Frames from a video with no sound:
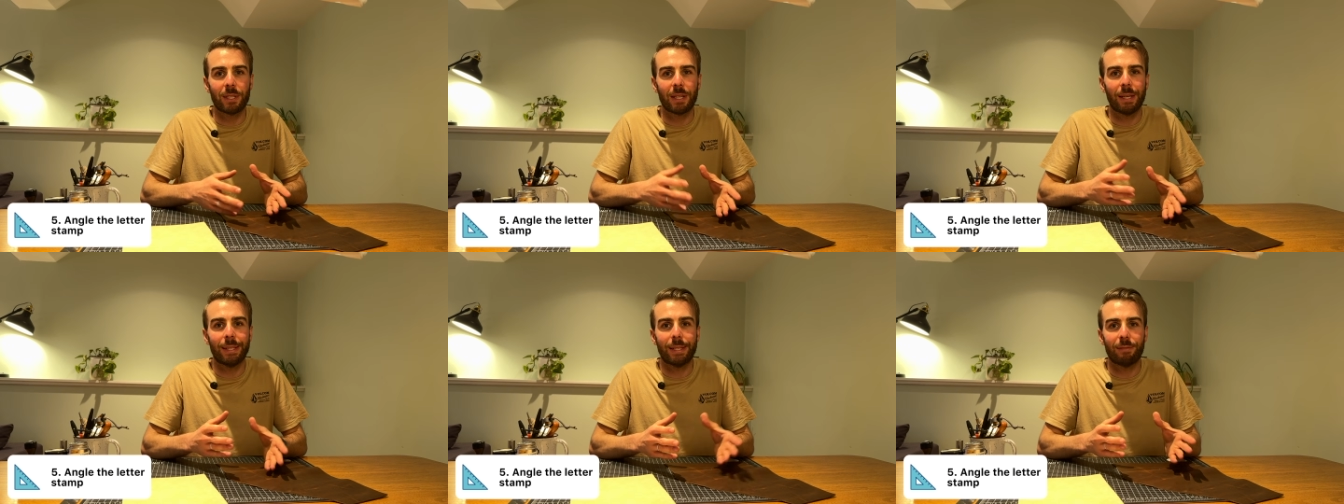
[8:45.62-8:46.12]

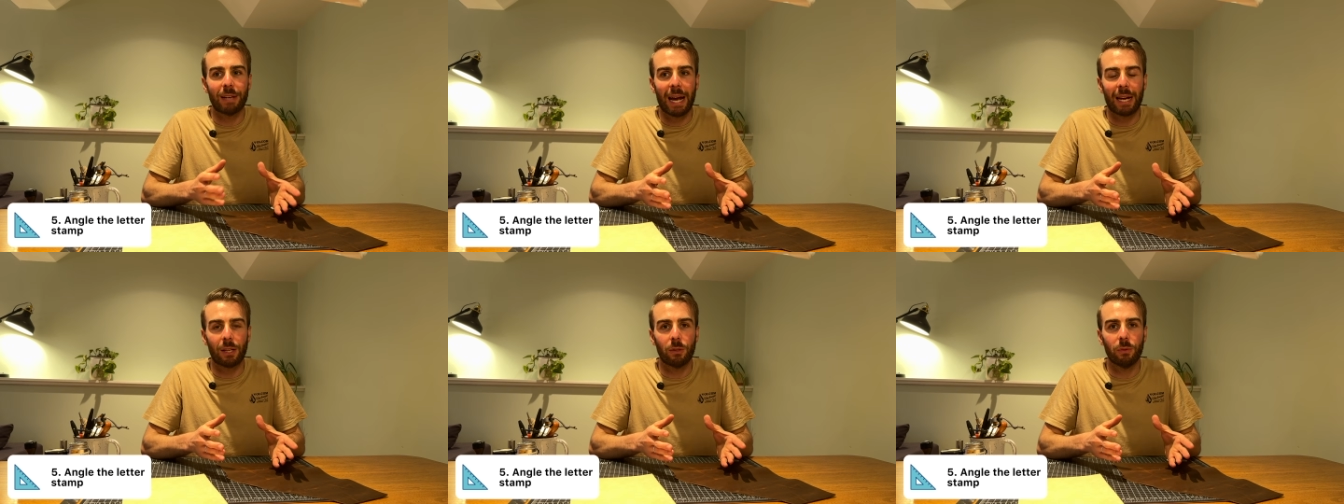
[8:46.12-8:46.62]
slightly different
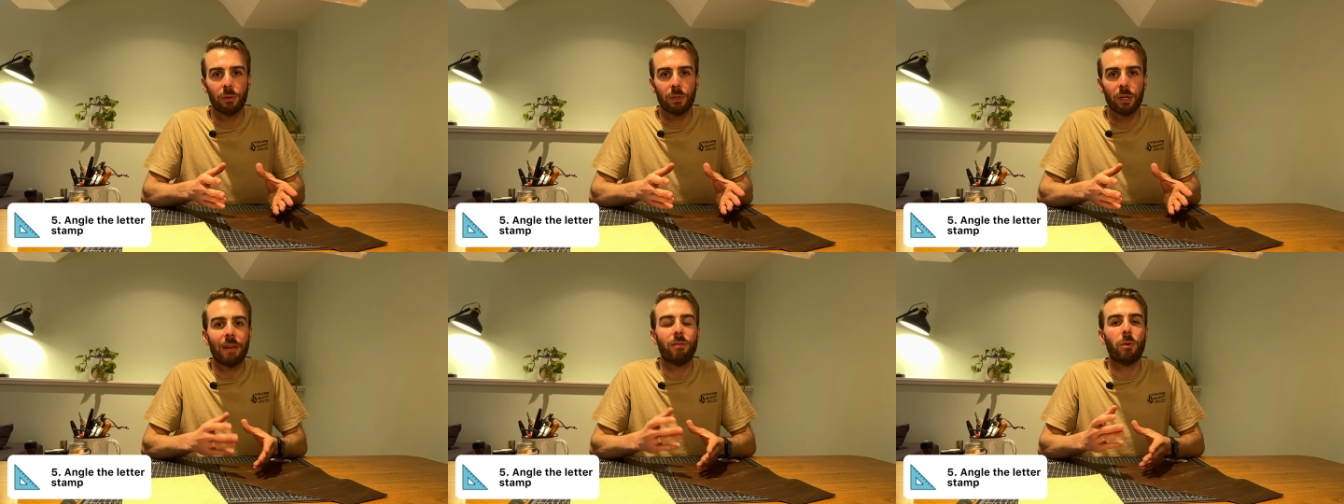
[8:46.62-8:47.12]
angles
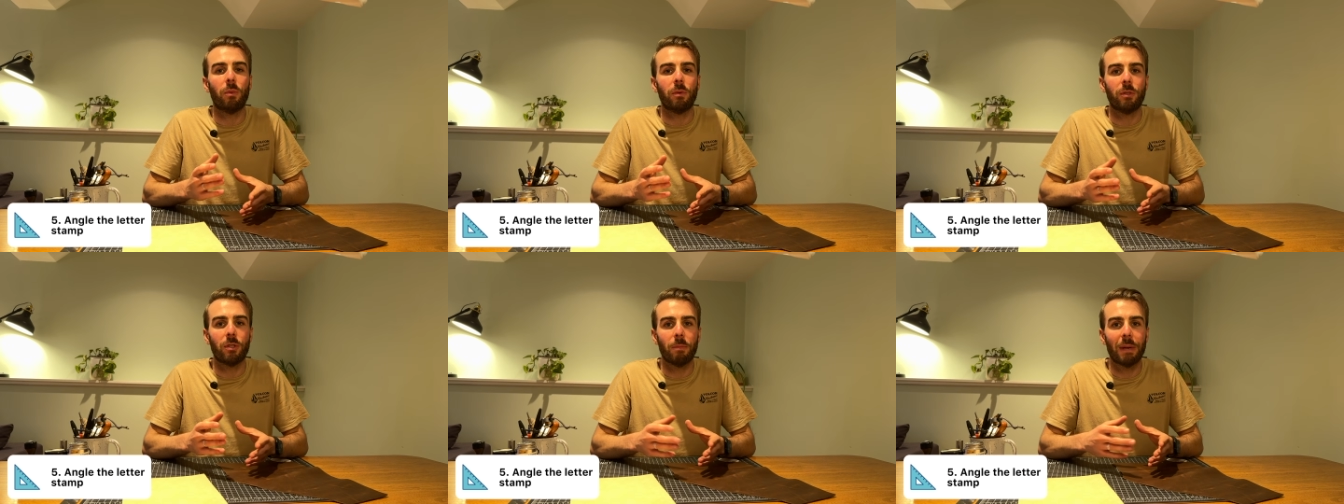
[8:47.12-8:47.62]
if you
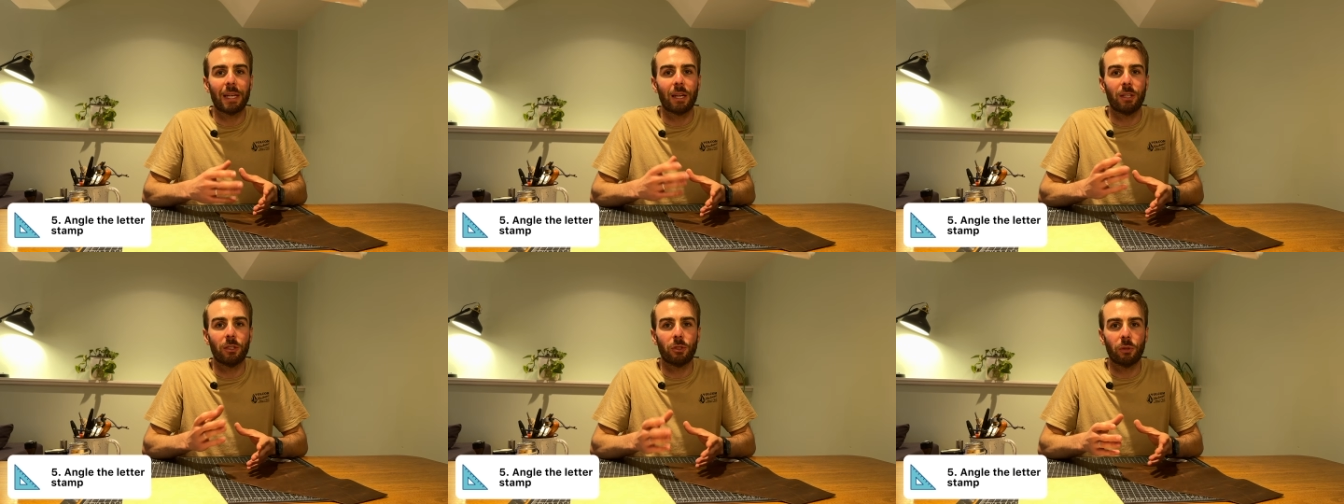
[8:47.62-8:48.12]
want to make
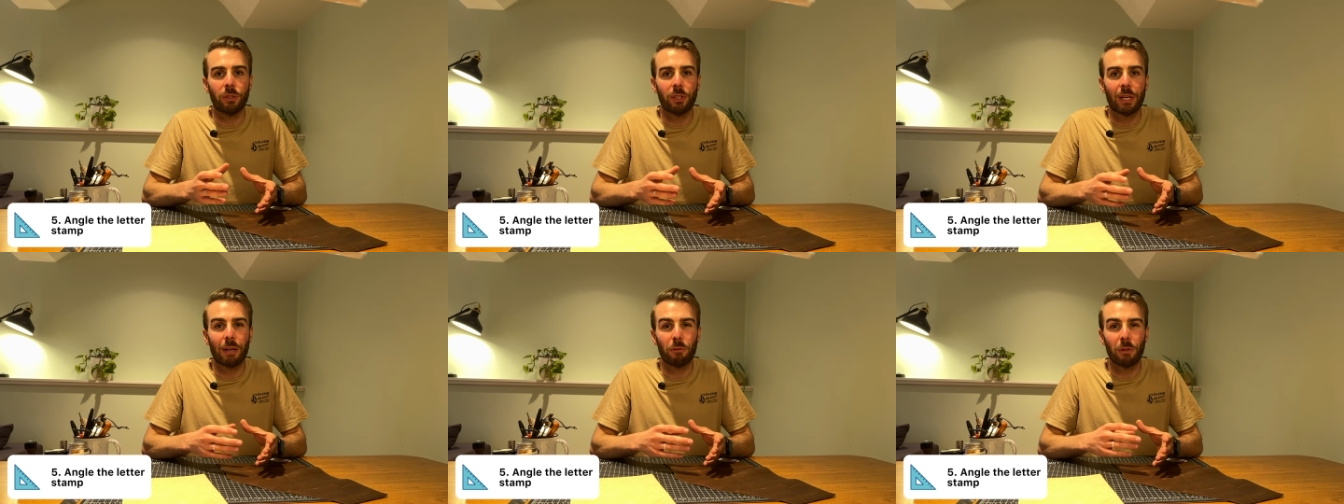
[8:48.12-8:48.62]
sure that you
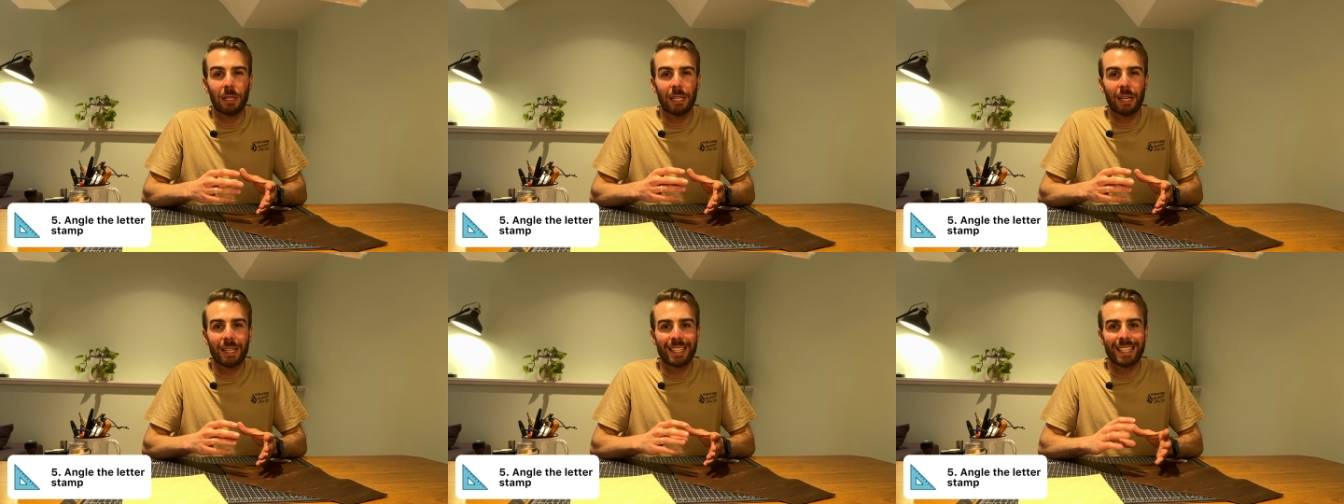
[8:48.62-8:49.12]
get really
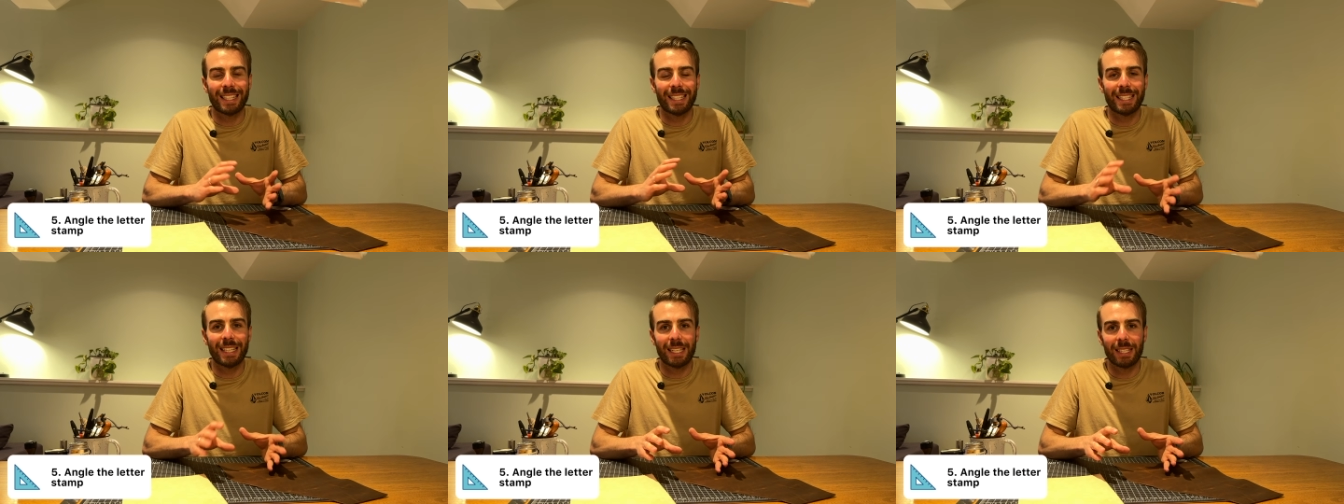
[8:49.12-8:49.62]
nice
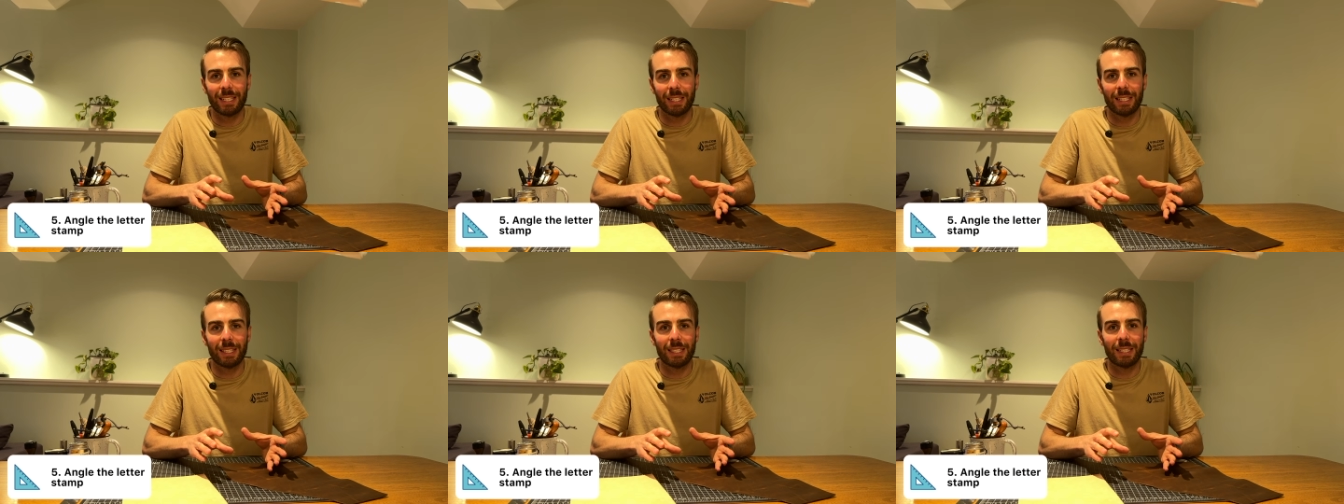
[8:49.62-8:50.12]

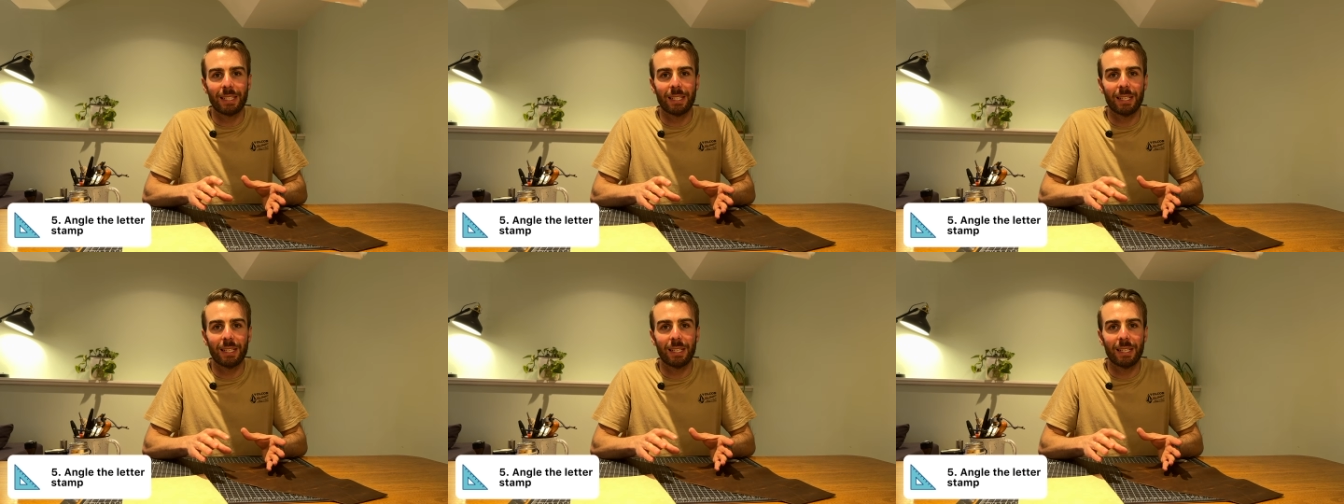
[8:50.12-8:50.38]
consistent